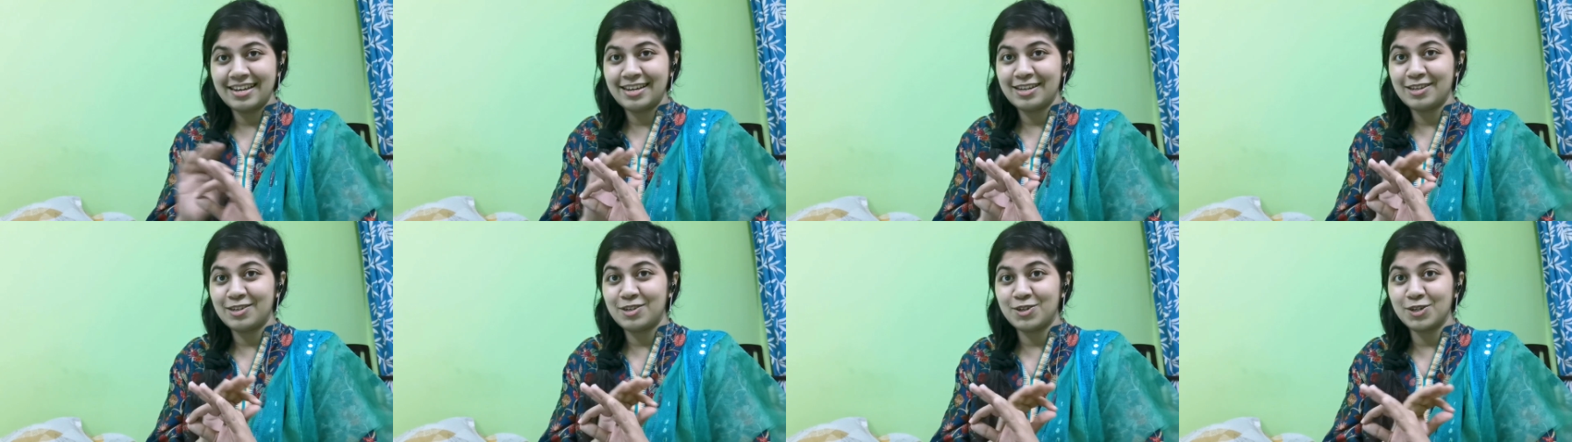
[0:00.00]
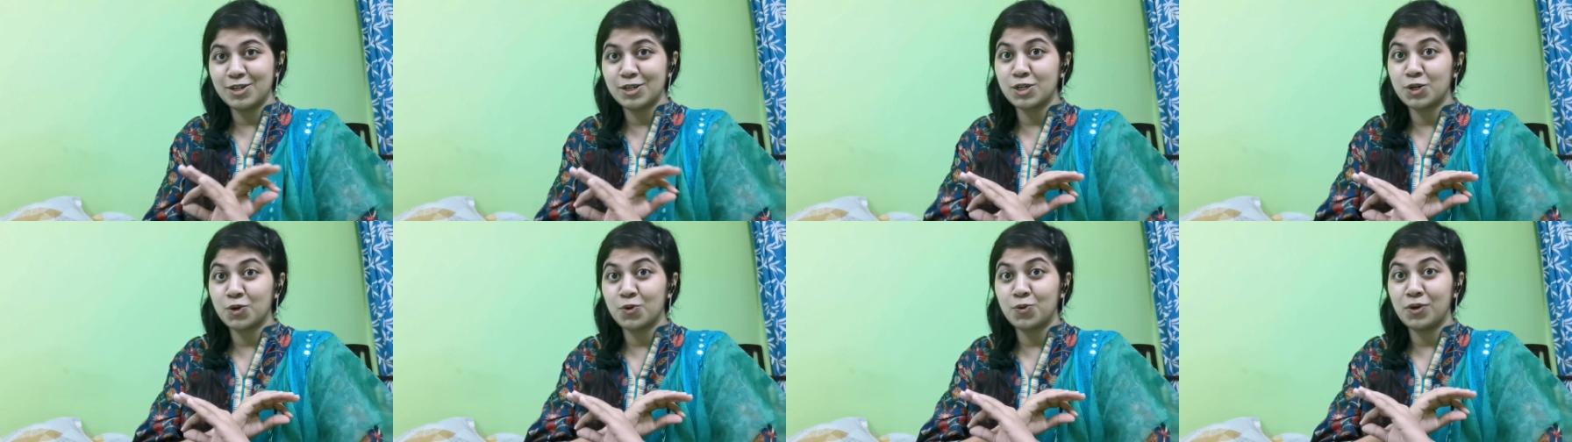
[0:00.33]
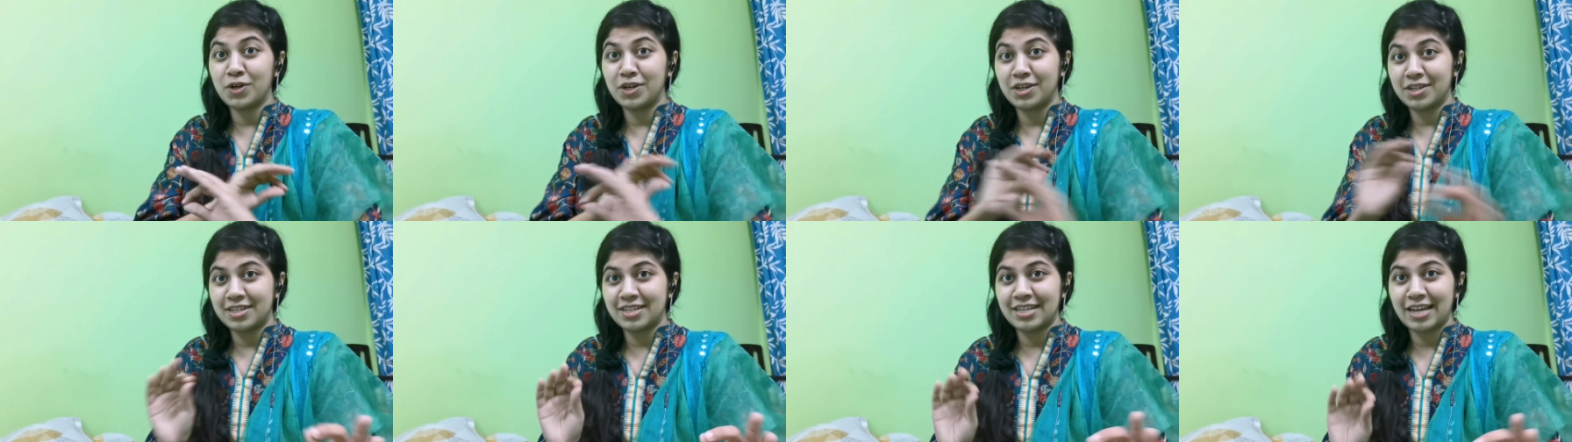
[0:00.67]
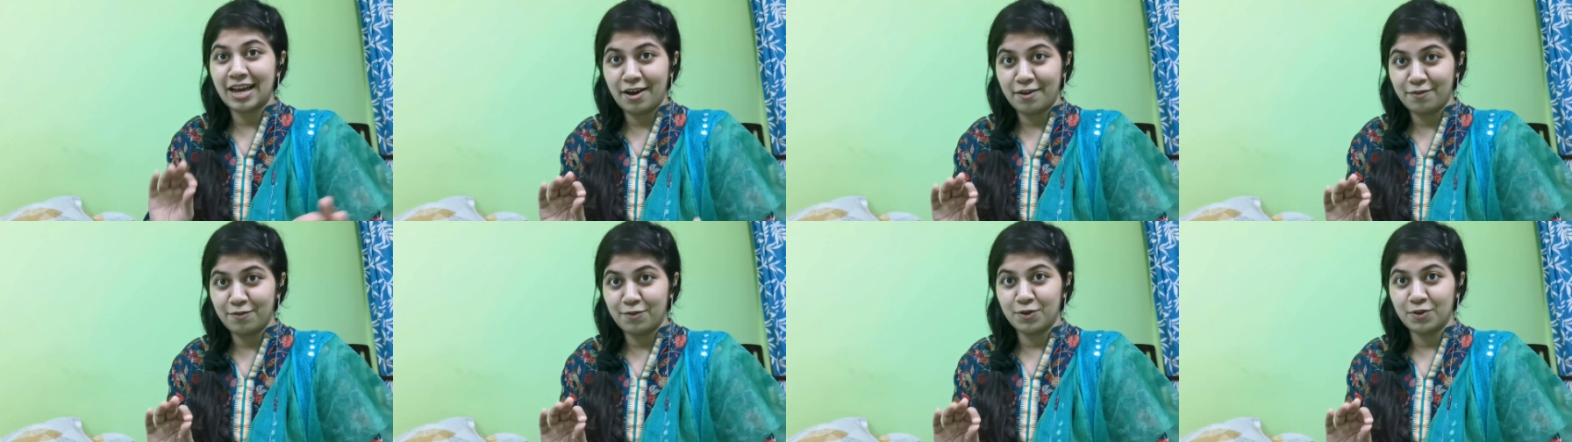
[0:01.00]
it just creates
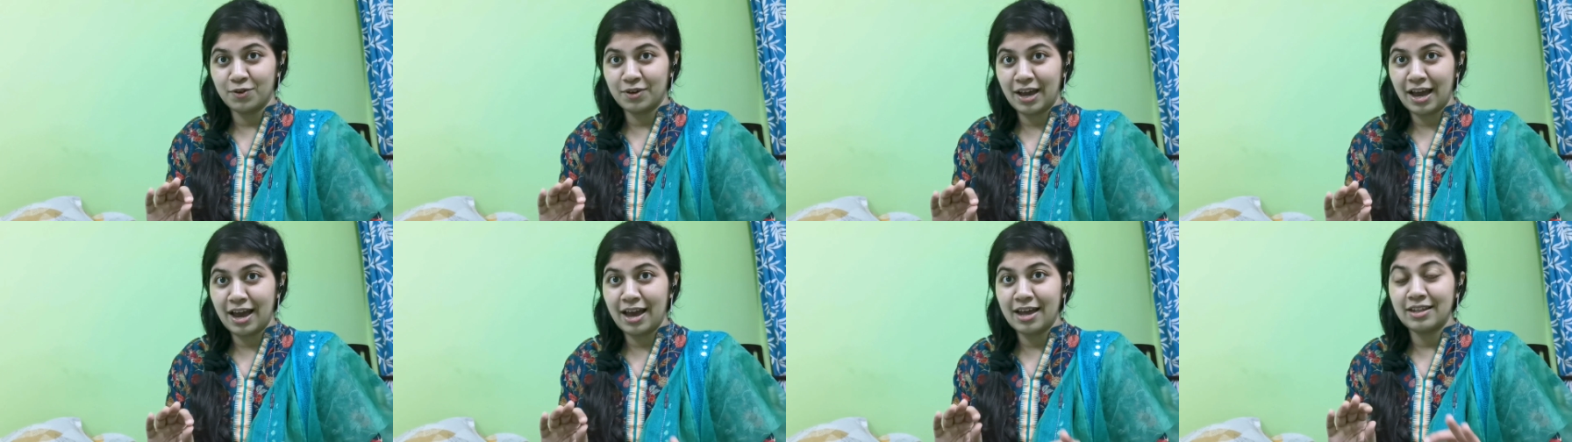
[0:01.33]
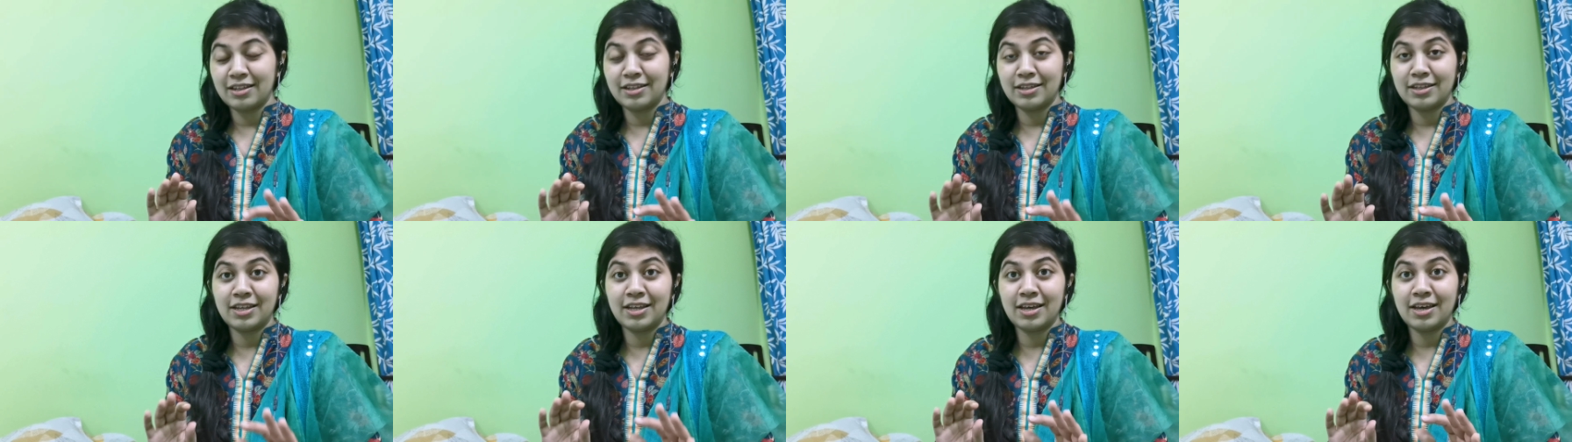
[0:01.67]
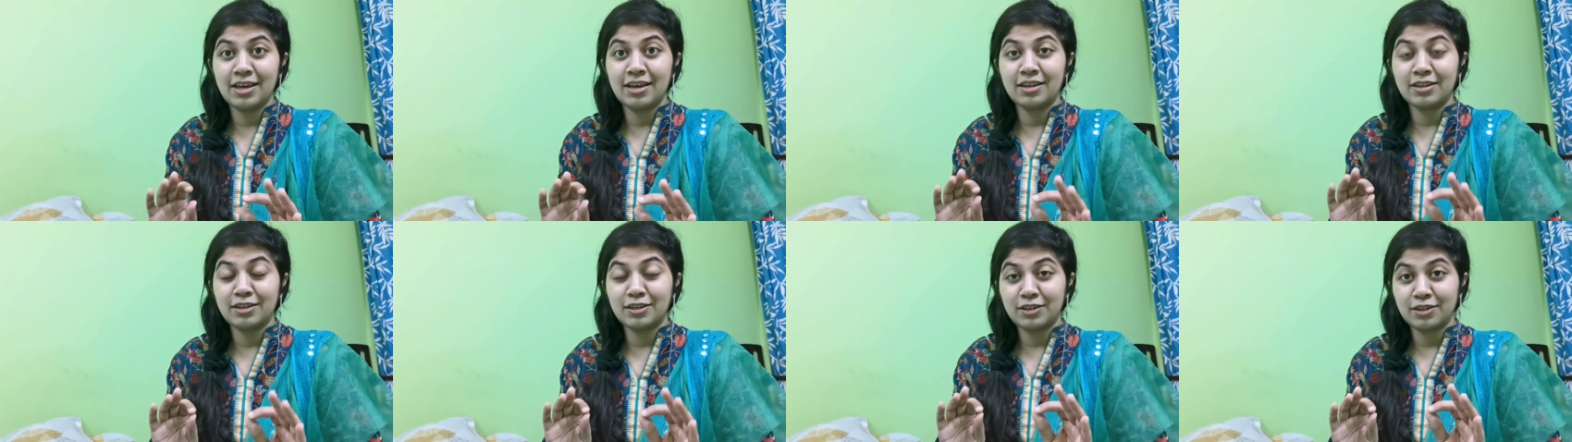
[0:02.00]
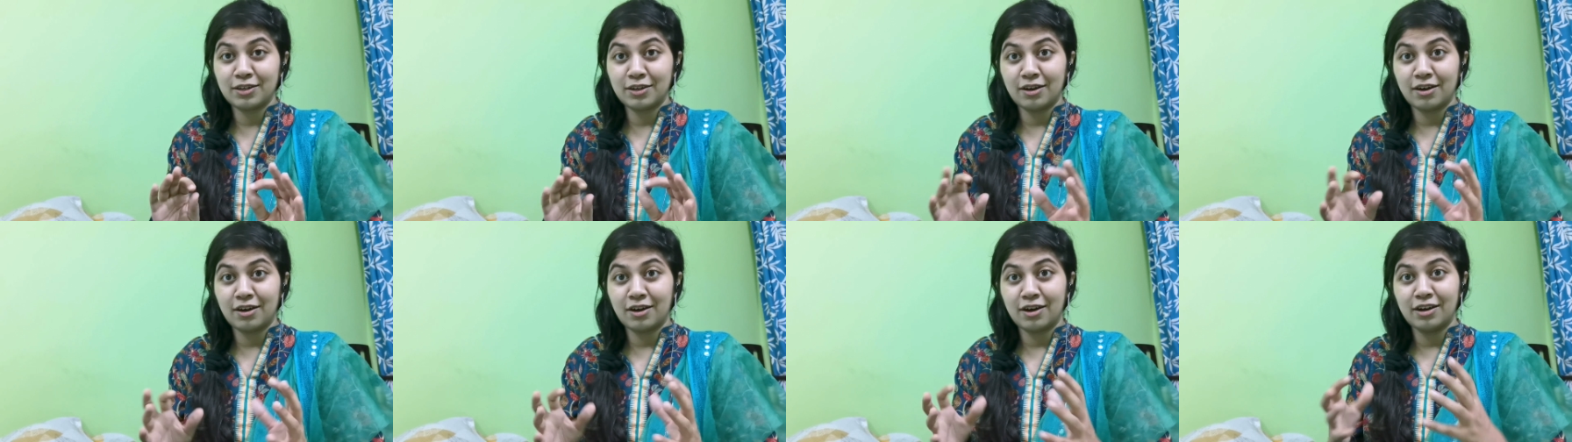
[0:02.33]
havoc and they
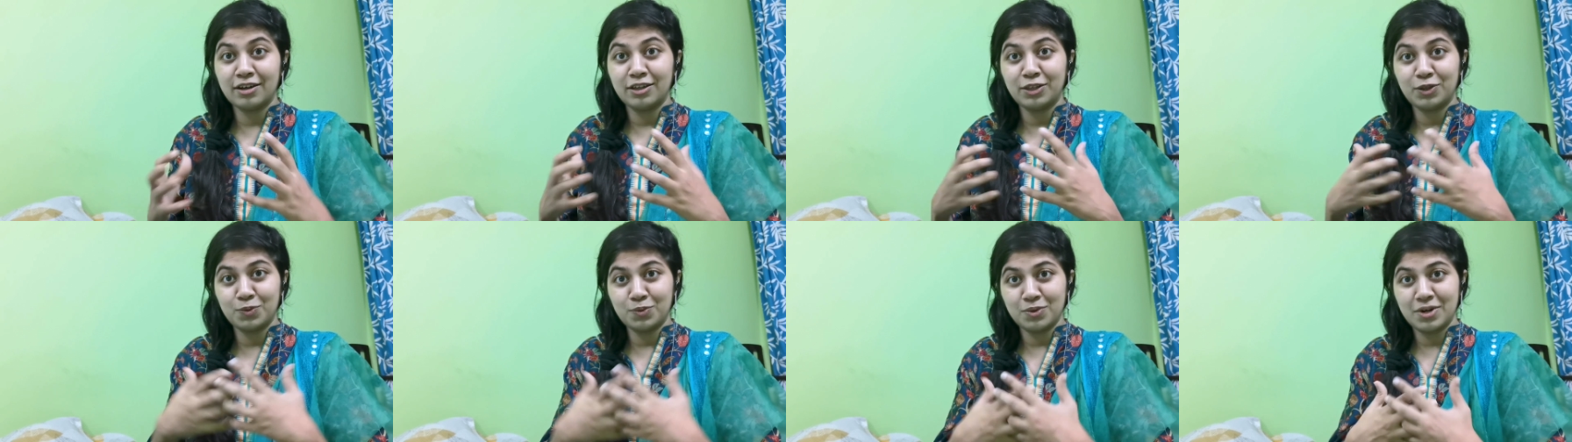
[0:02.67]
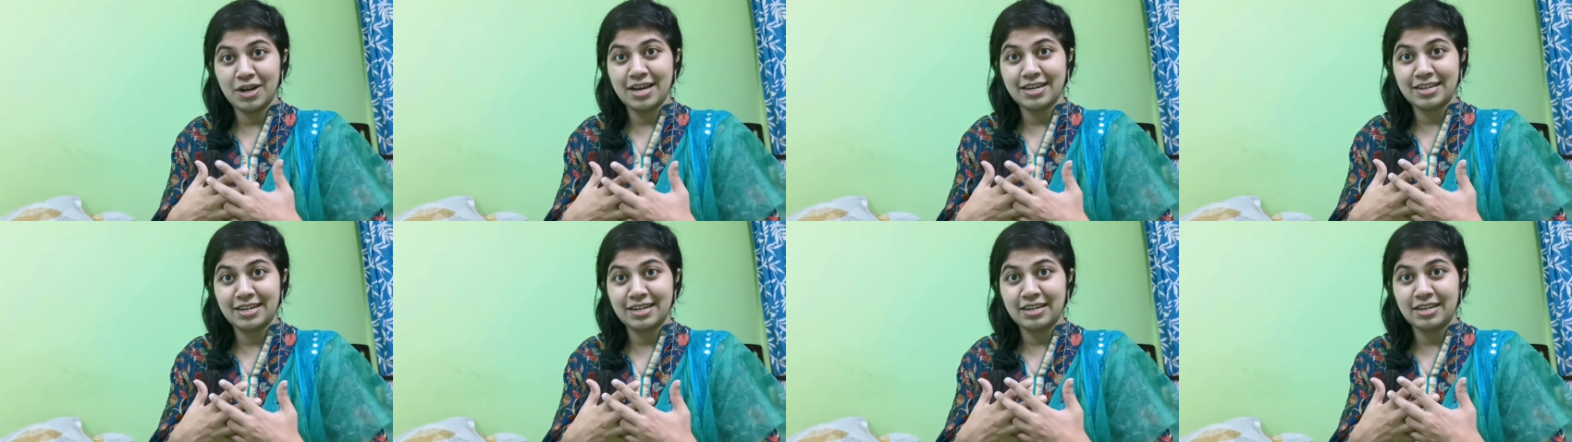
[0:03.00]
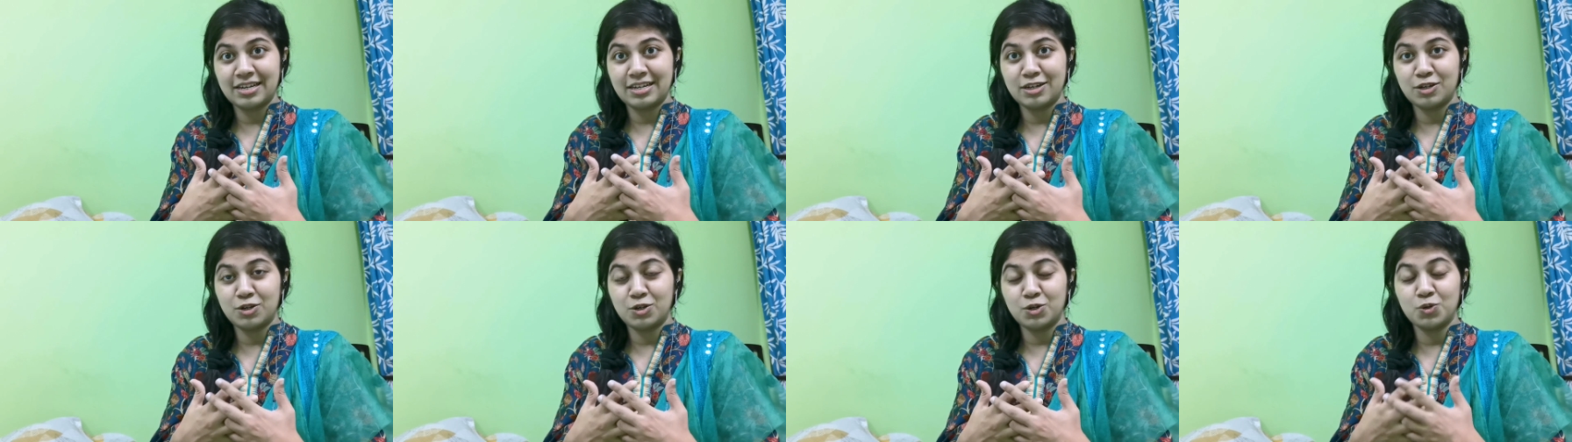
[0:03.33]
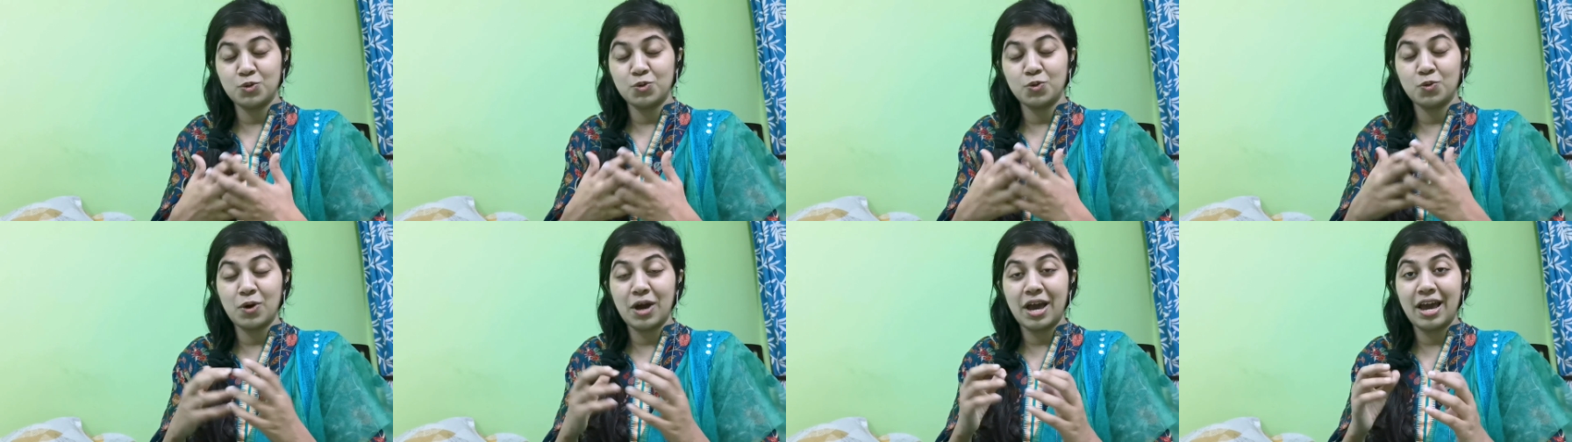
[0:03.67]
uh, unitedly
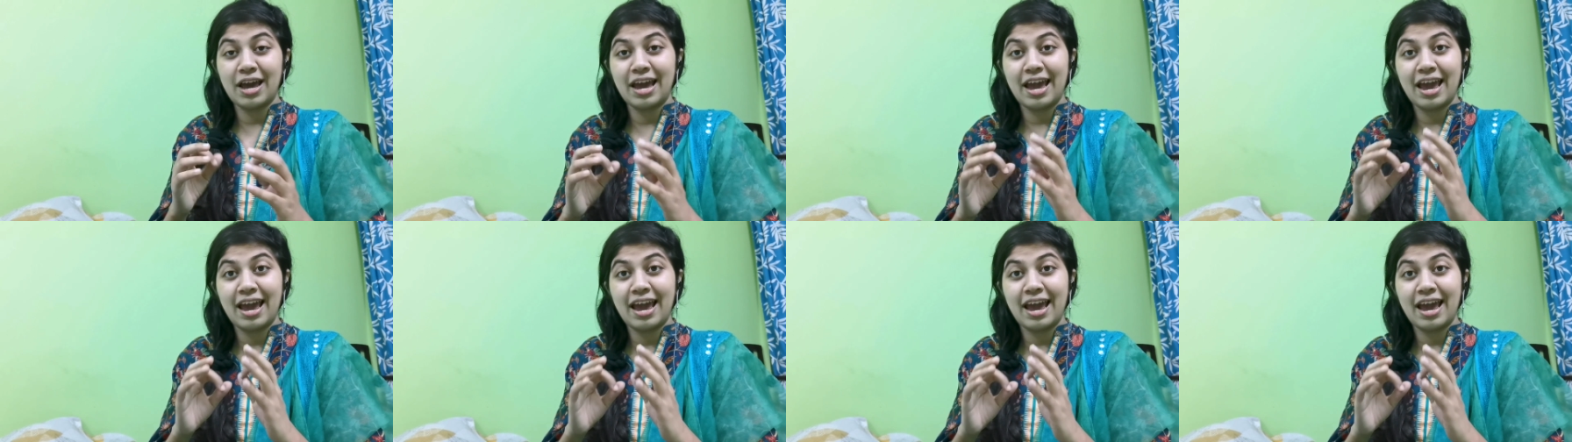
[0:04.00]
do